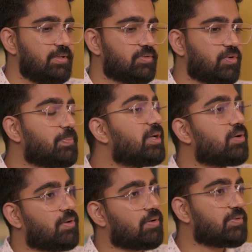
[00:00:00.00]
taught me a
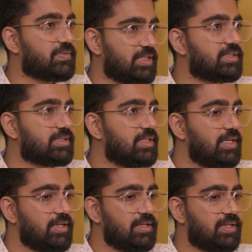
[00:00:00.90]
lot of things.
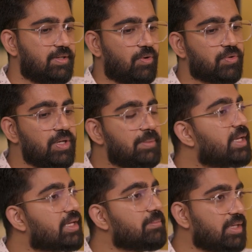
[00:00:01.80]
Not only
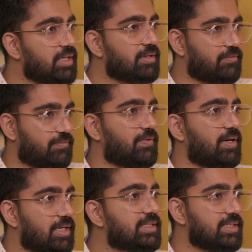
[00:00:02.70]
making me
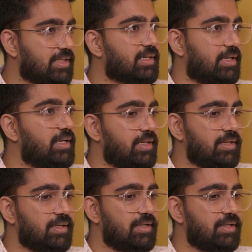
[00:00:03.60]
fundraising ready,